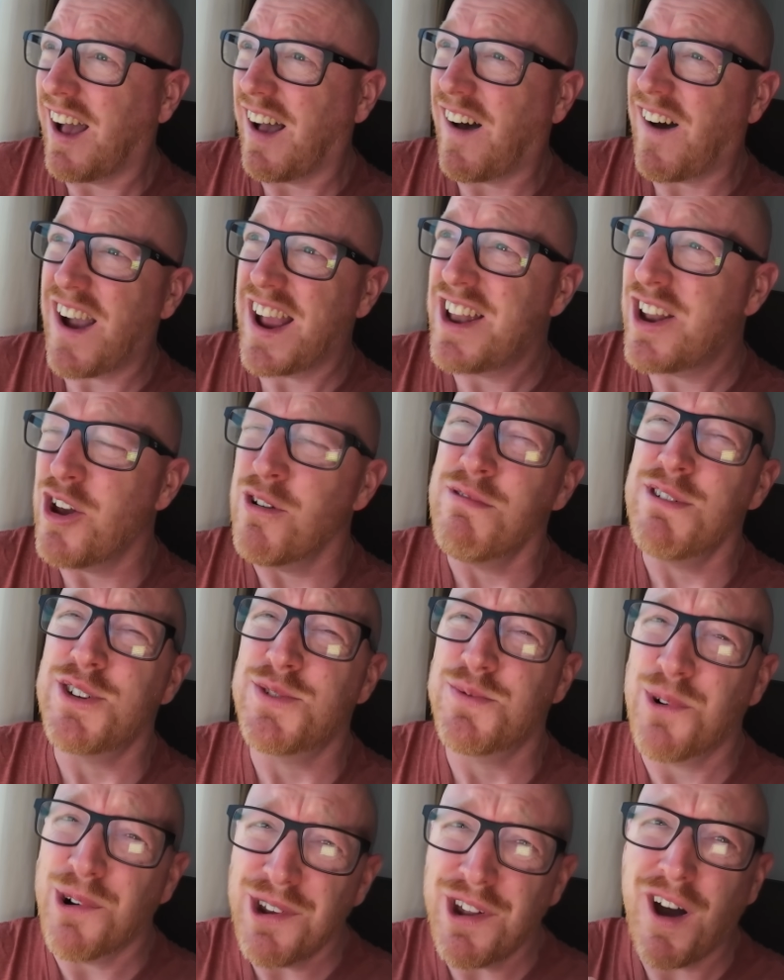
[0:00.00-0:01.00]
I know
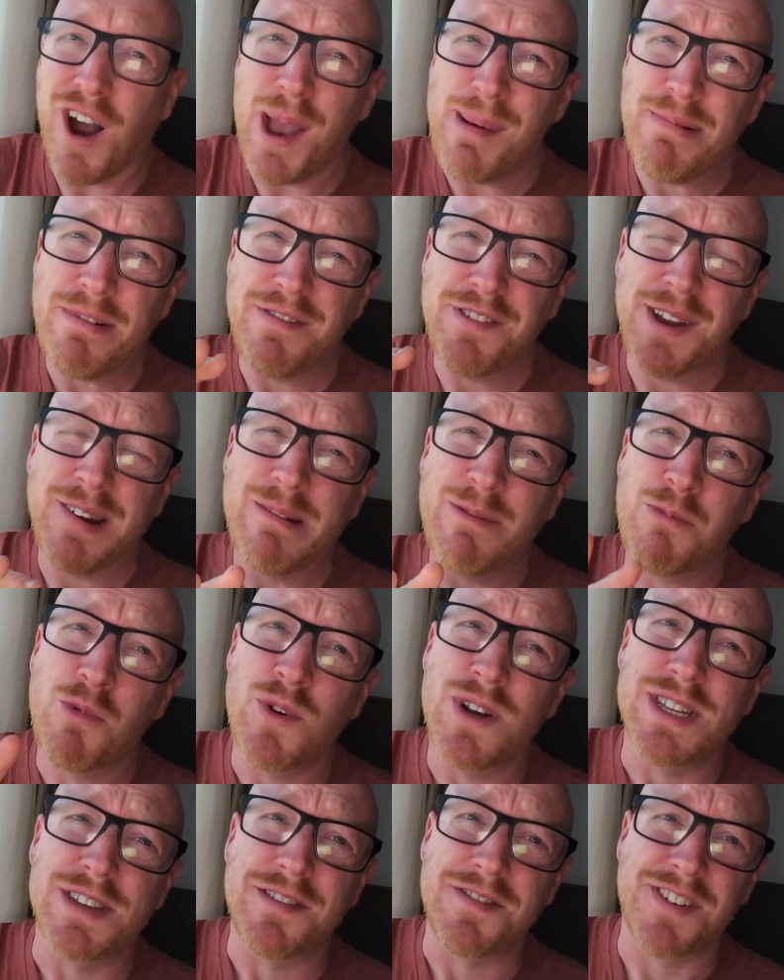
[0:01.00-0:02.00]
which one I prefer. I'm
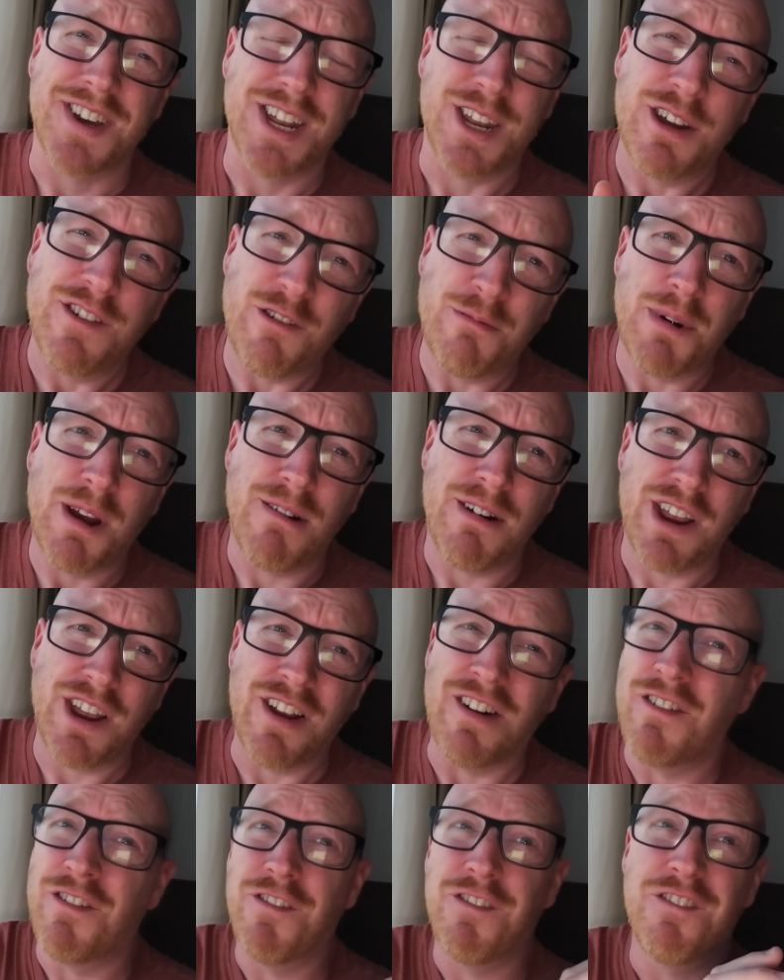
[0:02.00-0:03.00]
always a fan of
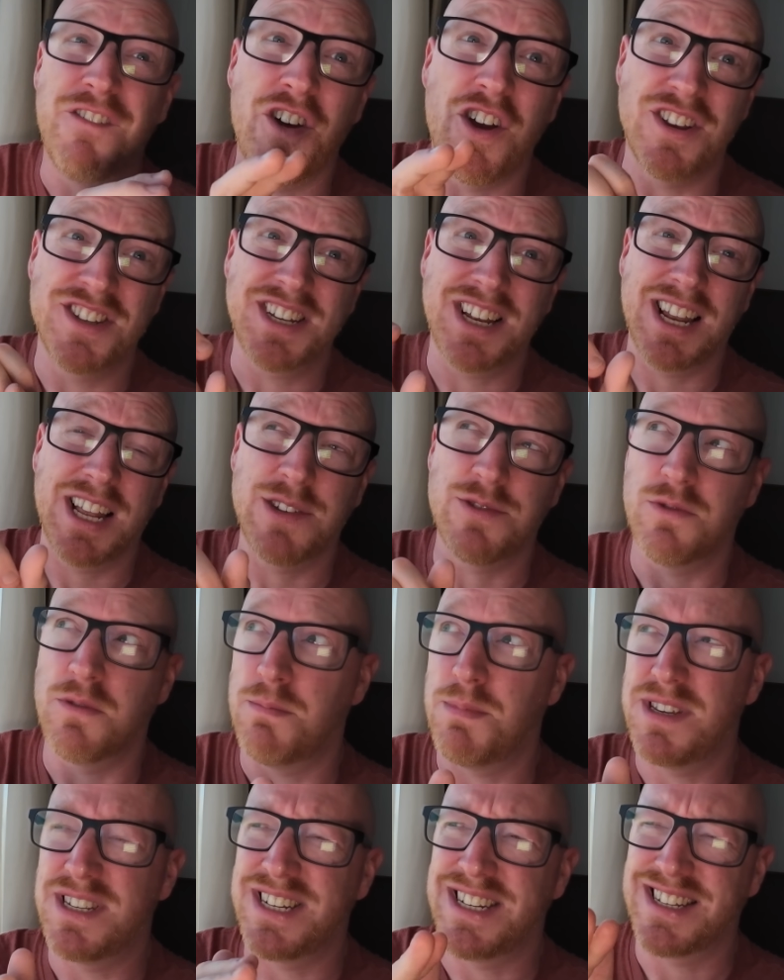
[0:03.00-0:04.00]
American first class or
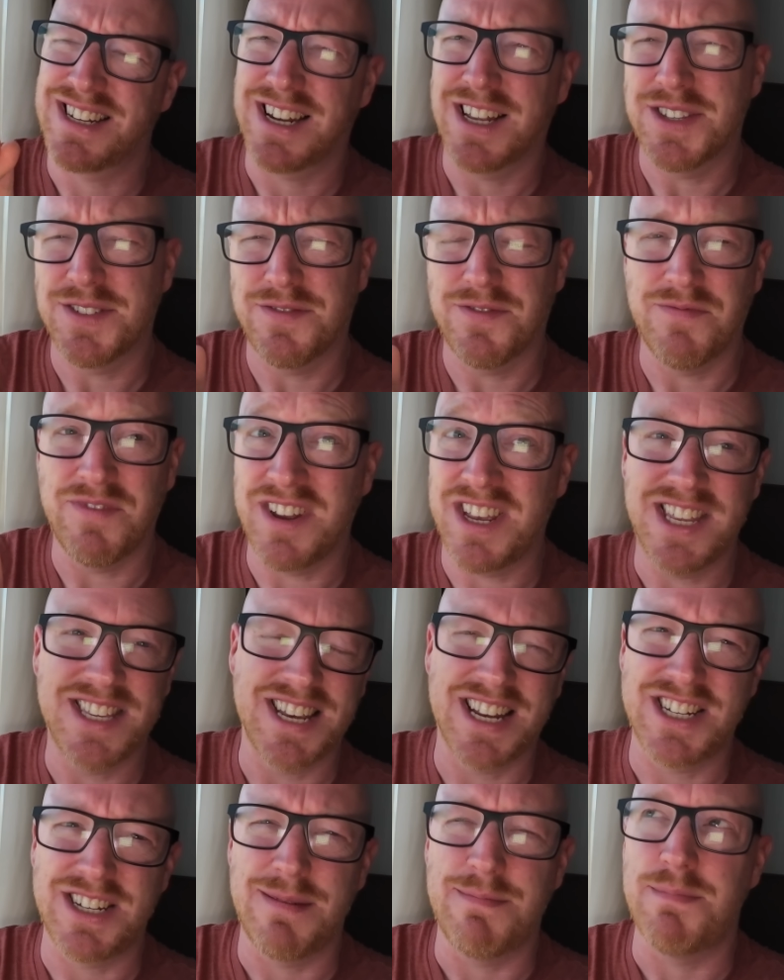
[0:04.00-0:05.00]
business class. It's
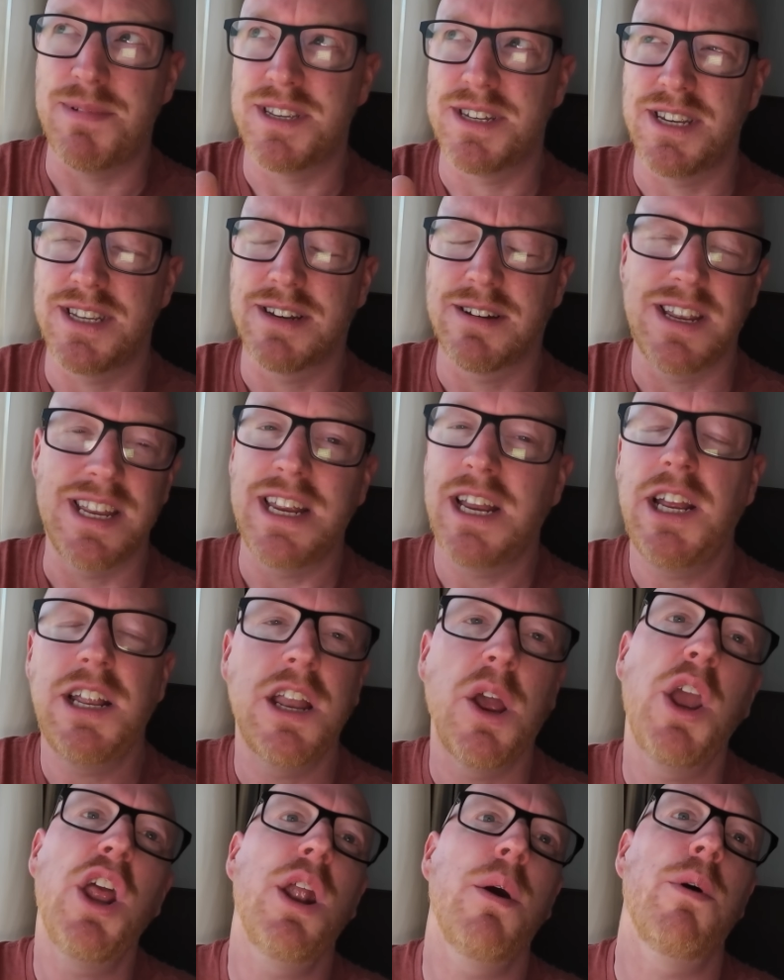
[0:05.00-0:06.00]
actually business, you
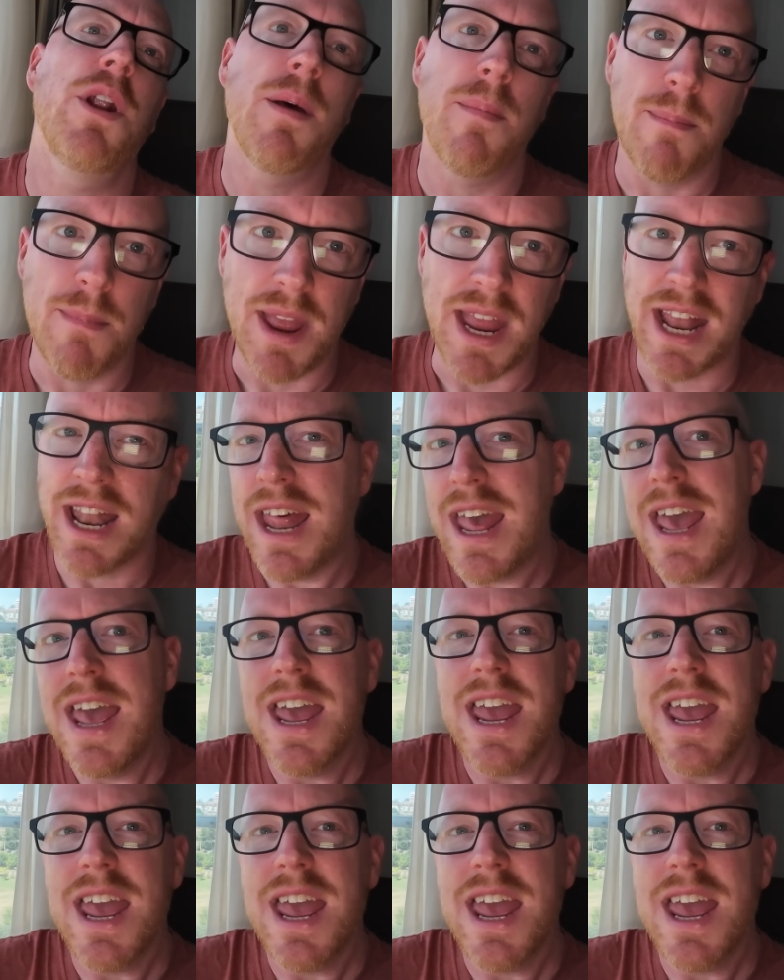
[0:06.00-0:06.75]
know what I mean.